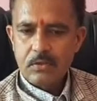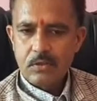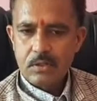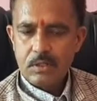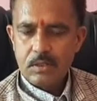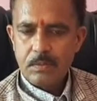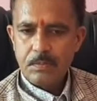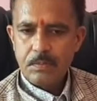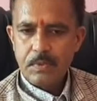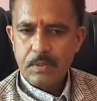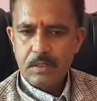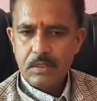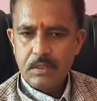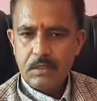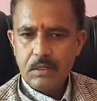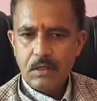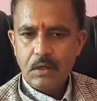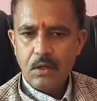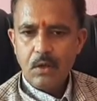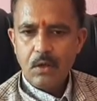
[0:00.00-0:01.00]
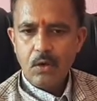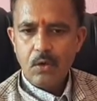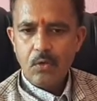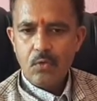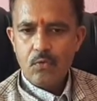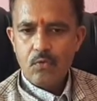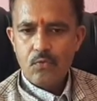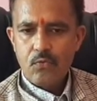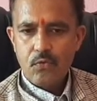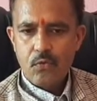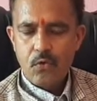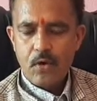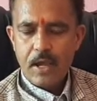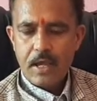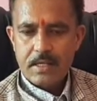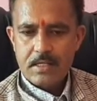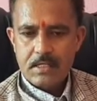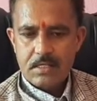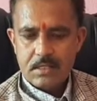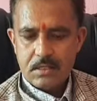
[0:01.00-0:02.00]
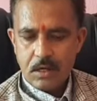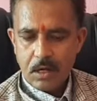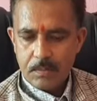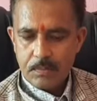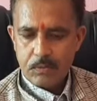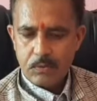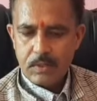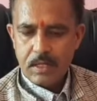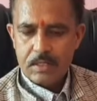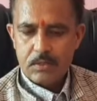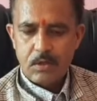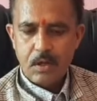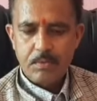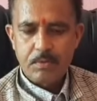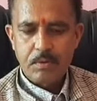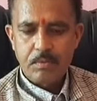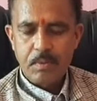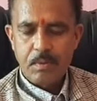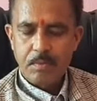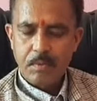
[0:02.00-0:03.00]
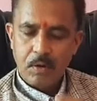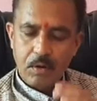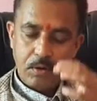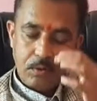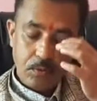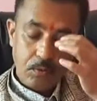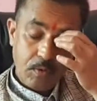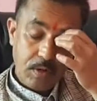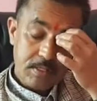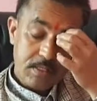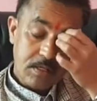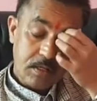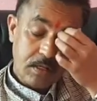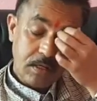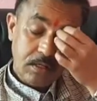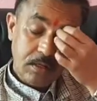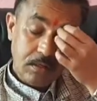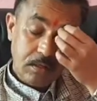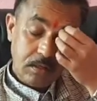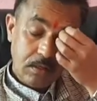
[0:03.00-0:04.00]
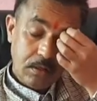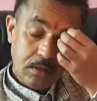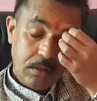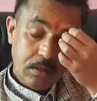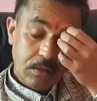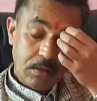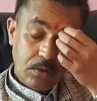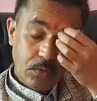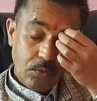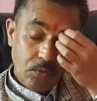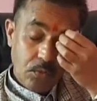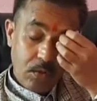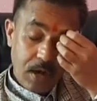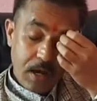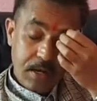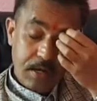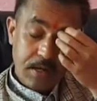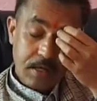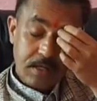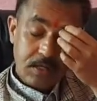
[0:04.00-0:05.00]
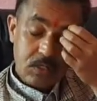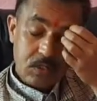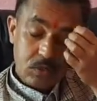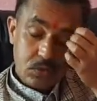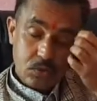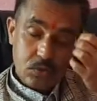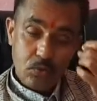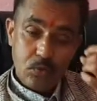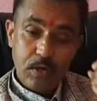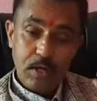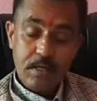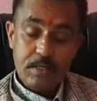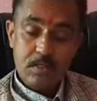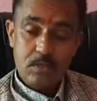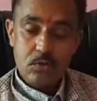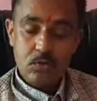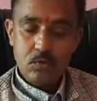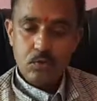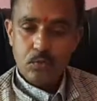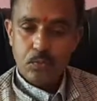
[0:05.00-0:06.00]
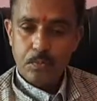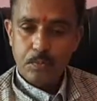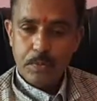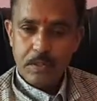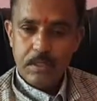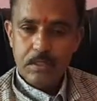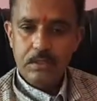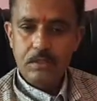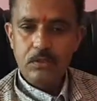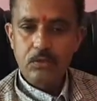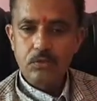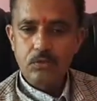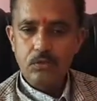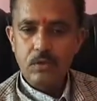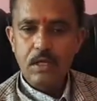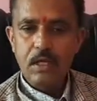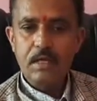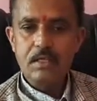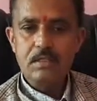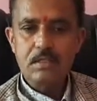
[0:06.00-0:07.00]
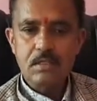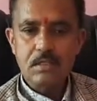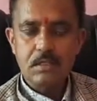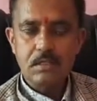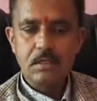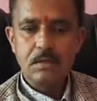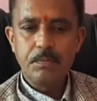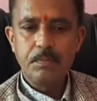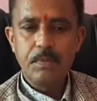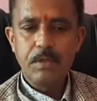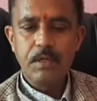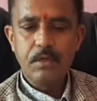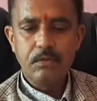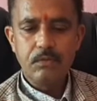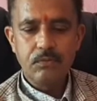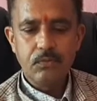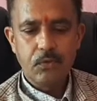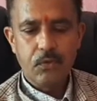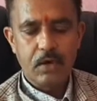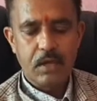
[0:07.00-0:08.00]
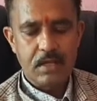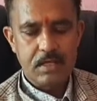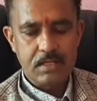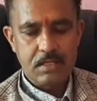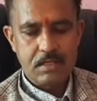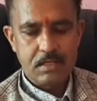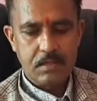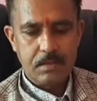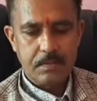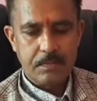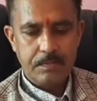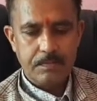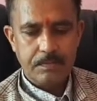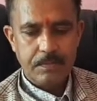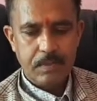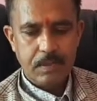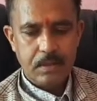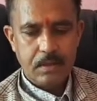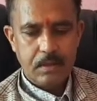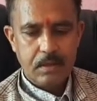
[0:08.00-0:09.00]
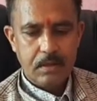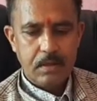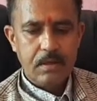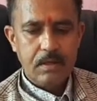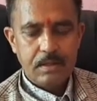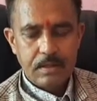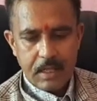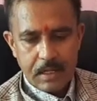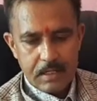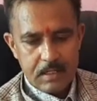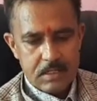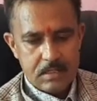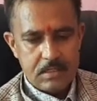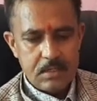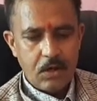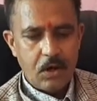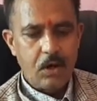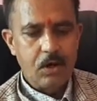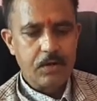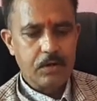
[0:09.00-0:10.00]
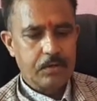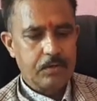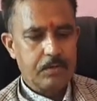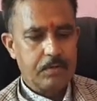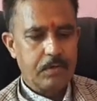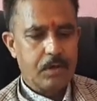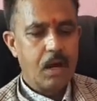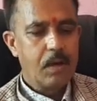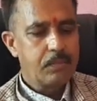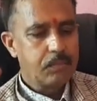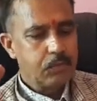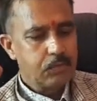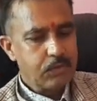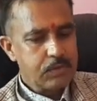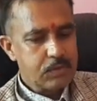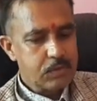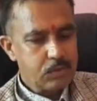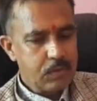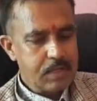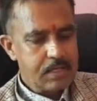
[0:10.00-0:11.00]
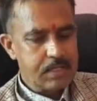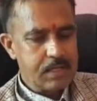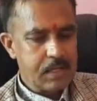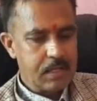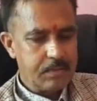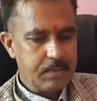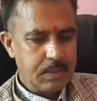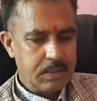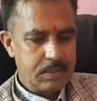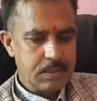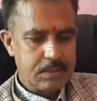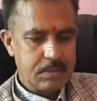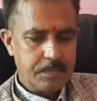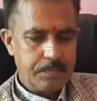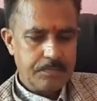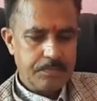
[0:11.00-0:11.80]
3p, 4s. Up to that you have to remember. Once again, 1s, 2s, 2p, 3s, 3p, 4s. That is order up to first 20 elements.